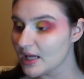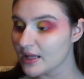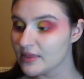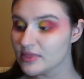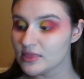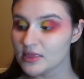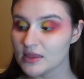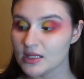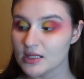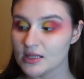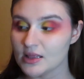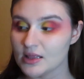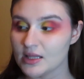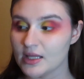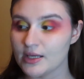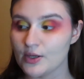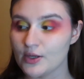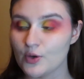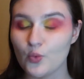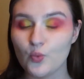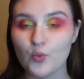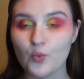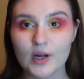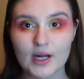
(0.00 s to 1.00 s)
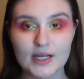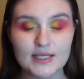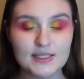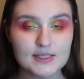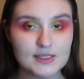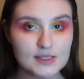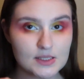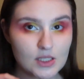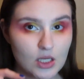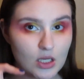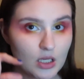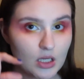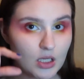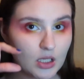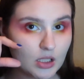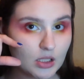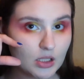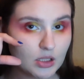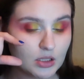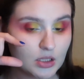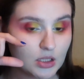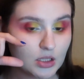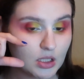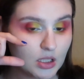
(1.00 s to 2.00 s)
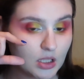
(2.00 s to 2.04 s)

And then like what I saw